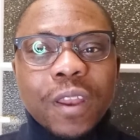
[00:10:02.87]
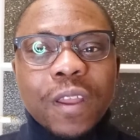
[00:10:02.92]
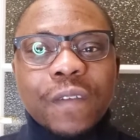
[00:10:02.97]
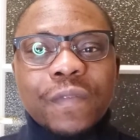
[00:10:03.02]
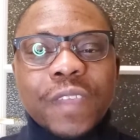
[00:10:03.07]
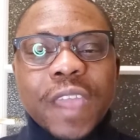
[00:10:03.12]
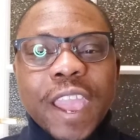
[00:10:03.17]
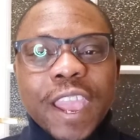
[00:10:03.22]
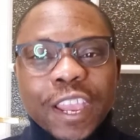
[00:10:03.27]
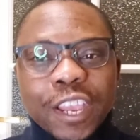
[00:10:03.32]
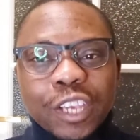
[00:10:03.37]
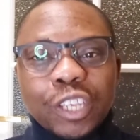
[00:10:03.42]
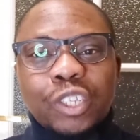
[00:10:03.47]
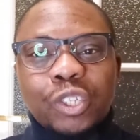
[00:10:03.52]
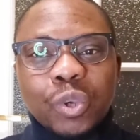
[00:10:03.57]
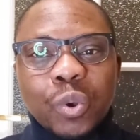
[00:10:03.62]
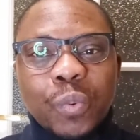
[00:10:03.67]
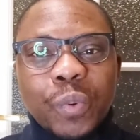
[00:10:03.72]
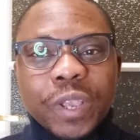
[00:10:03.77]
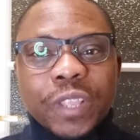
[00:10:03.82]
of the
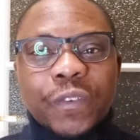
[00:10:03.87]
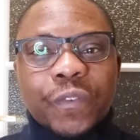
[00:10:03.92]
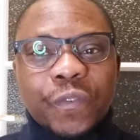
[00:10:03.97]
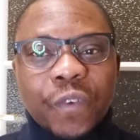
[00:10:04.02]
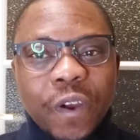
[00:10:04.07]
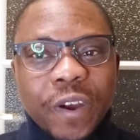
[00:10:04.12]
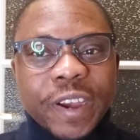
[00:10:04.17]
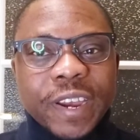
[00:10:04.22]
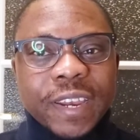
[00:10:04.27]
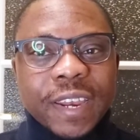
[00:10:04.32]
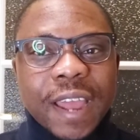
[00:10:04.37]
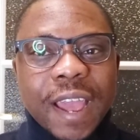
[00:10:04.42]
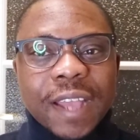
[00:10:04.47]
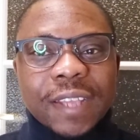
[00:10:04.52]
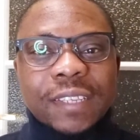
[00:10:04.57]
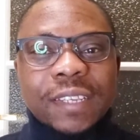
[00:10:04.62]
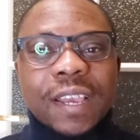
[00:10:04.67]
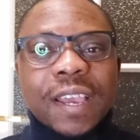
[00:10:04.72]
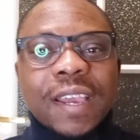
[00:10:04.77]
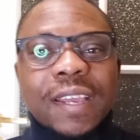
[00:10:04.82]
issue with
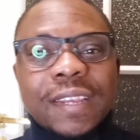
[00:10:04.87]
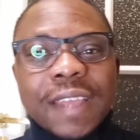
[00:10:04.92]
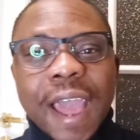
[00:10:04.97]
foreigners